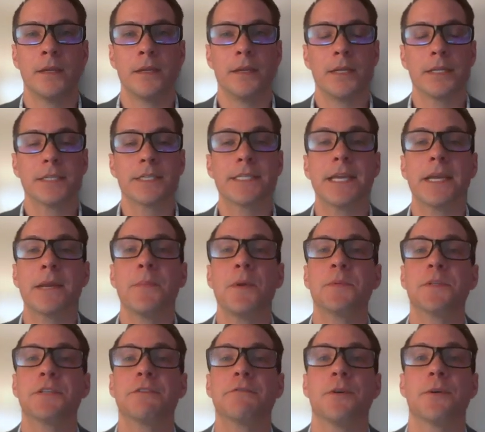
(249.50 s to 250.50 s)
Let's take a
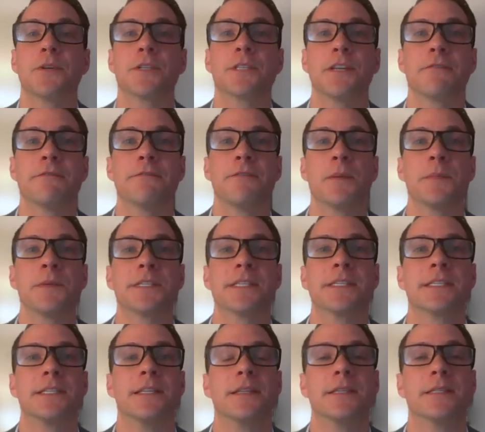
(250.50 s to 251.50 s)
moment to focus on
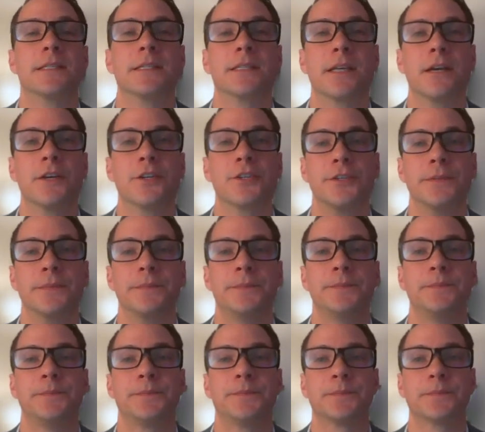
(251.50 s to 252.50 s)
pharmacists in this
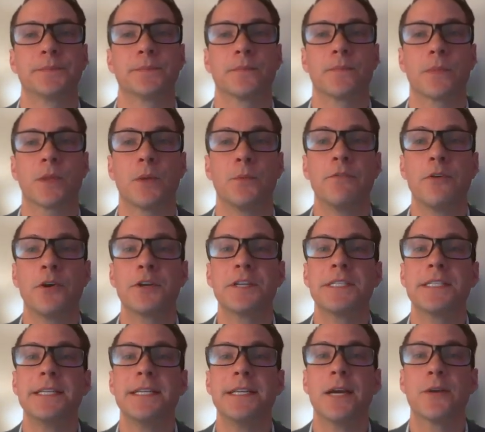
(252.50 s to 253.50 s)
discussion. We've already
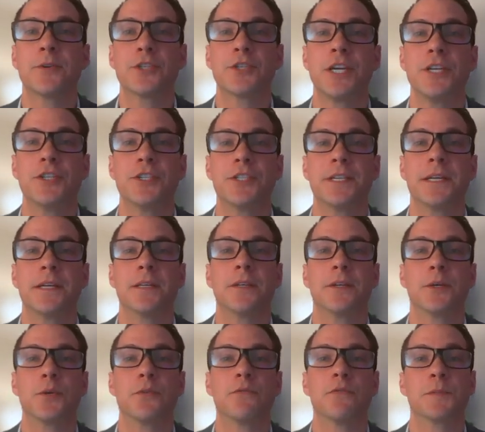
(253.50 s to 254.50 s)
seen how changes in
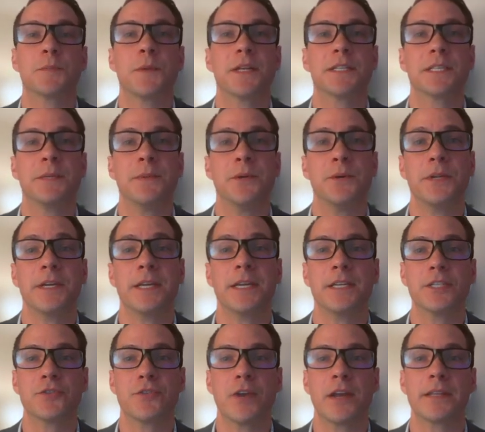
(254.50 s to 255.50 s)
clinical responsibility can
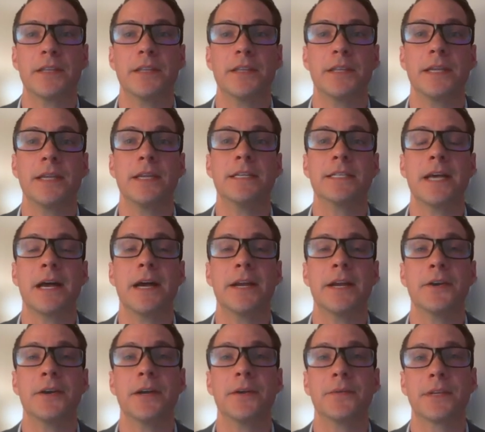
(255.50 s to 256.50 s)
strengthen the
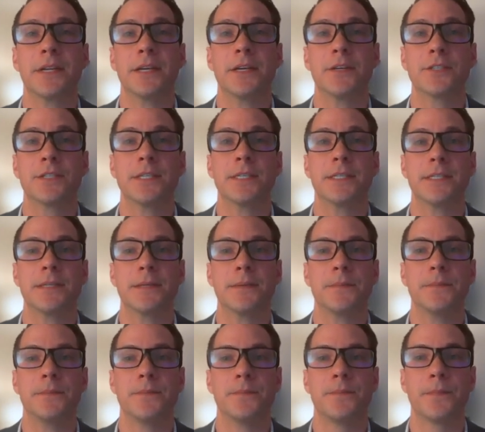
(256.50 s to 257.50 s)
entire healthcare
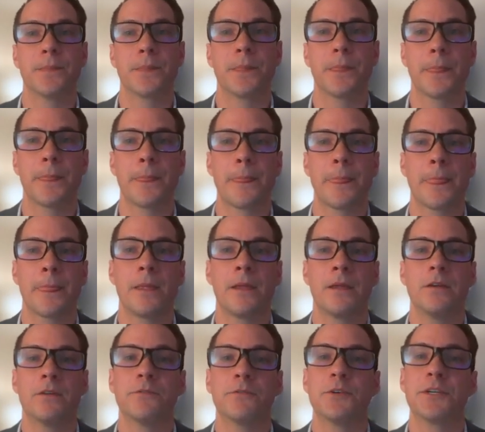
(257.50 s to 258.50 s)
system.
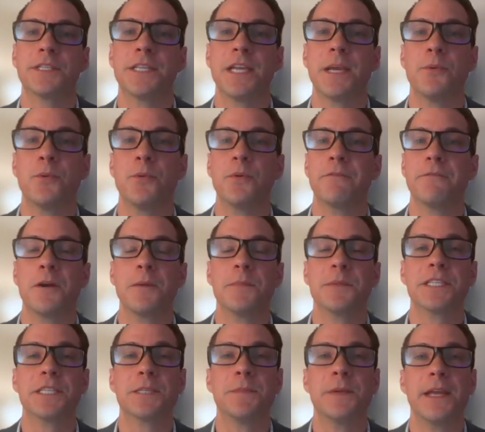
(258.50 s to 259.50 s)
For example, when
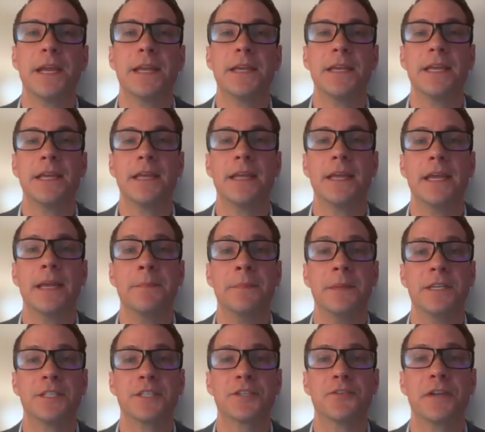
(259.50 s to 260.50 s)
pharmacists began
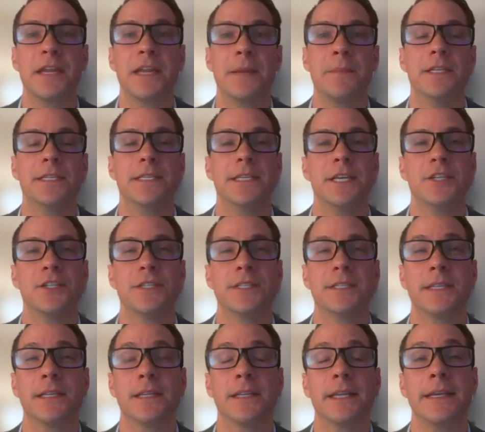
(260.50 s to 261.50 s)
administering immunizations
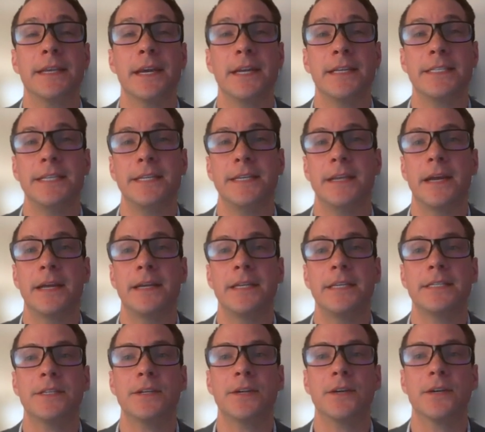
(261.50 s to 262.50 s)
in the late
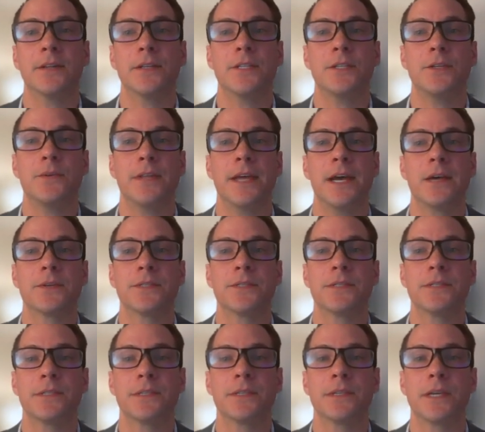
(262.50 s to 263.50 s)
1990s and early
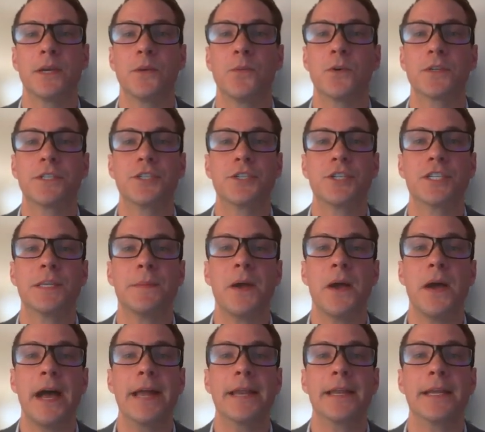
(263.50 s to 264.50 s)
2000s, it wasn't just
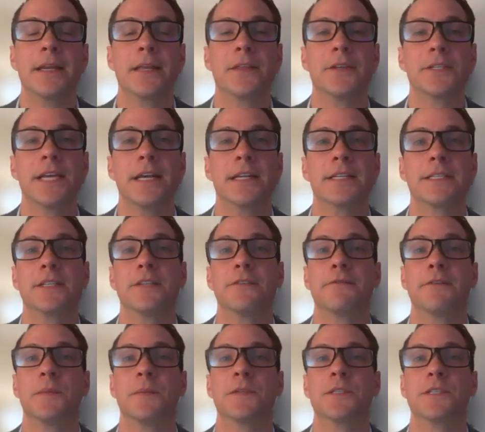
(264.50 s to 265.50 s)
about adding another task to the
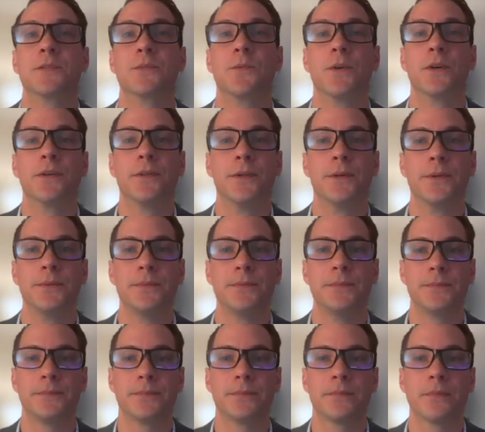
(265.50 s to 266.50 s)
pharmacist's workload.
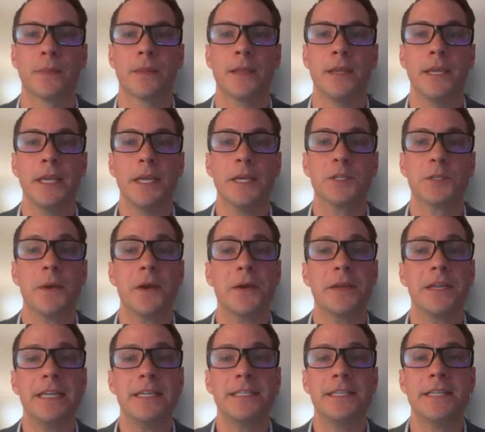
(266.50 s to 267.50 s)
It was about
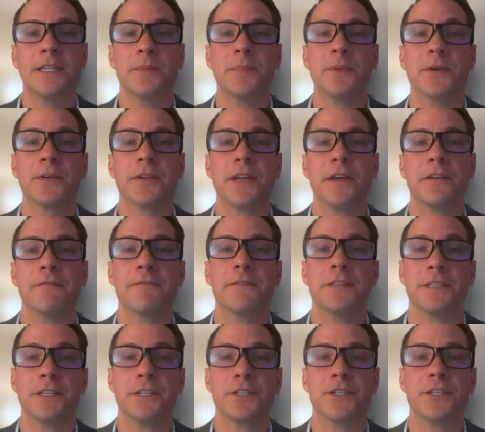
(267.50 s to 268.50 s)
easing the burden on
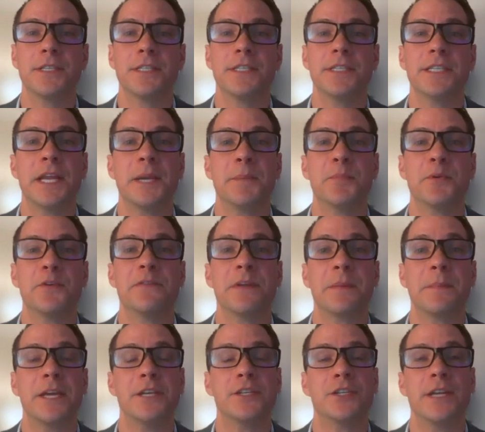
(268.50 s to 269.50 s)
physicians and improving
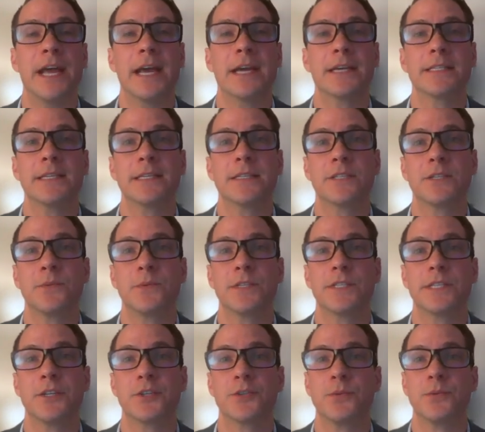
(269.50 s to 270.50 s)
patient access to
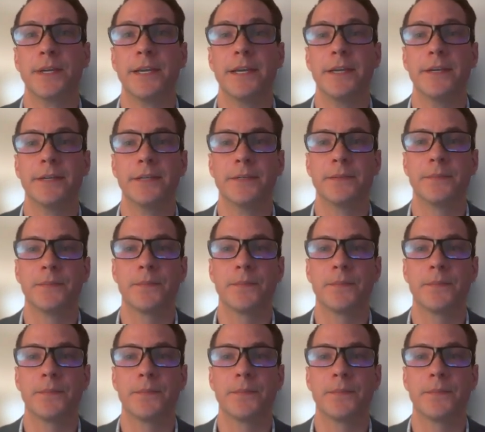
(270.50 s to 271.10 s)
essential care.